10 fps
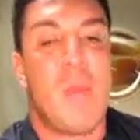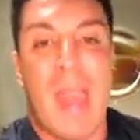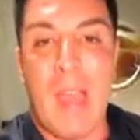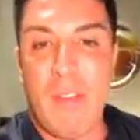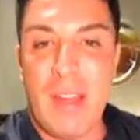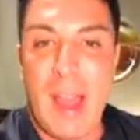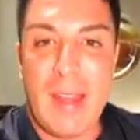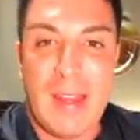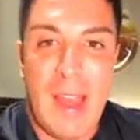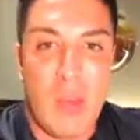every
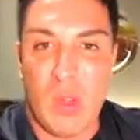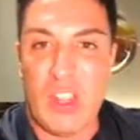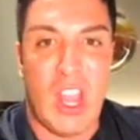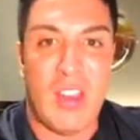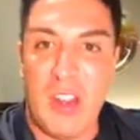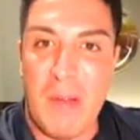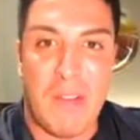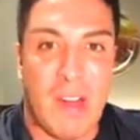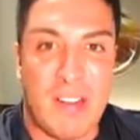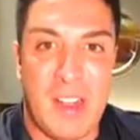90 days we change it up
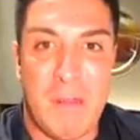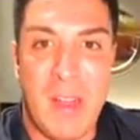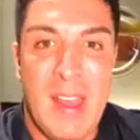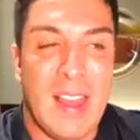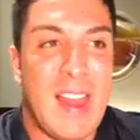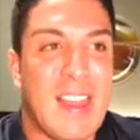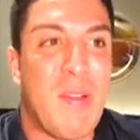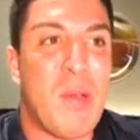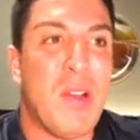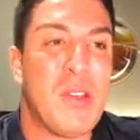for our team. Like,
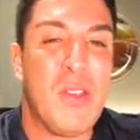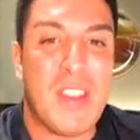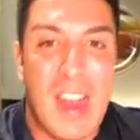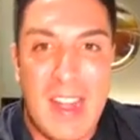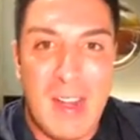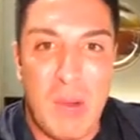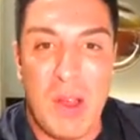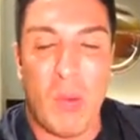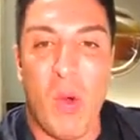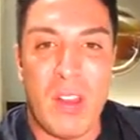we don't do the 90 day
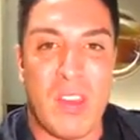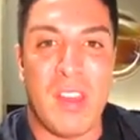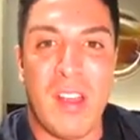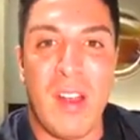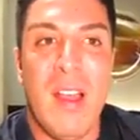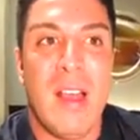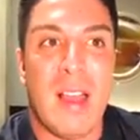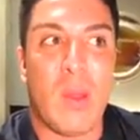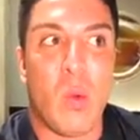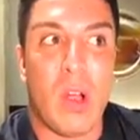run once a year.
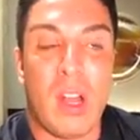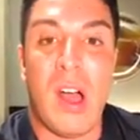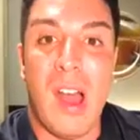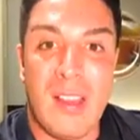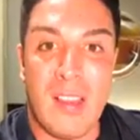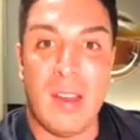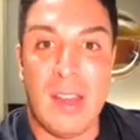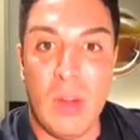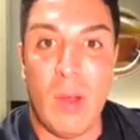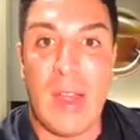Like, we're
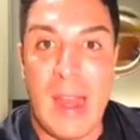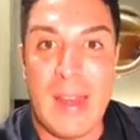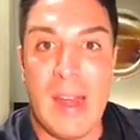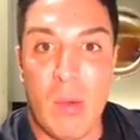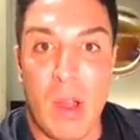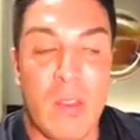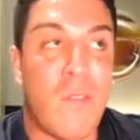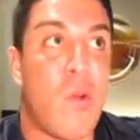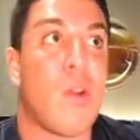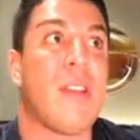constantly doing 90 day runs
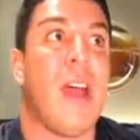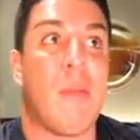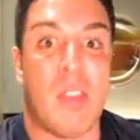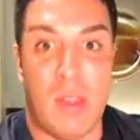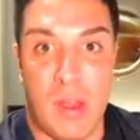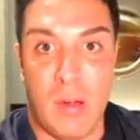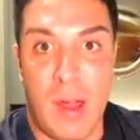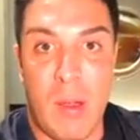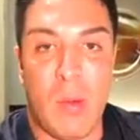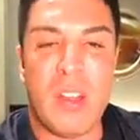four times a year,
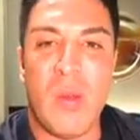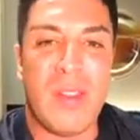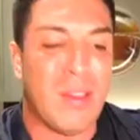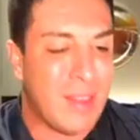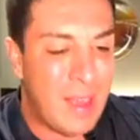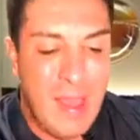right? We're doing those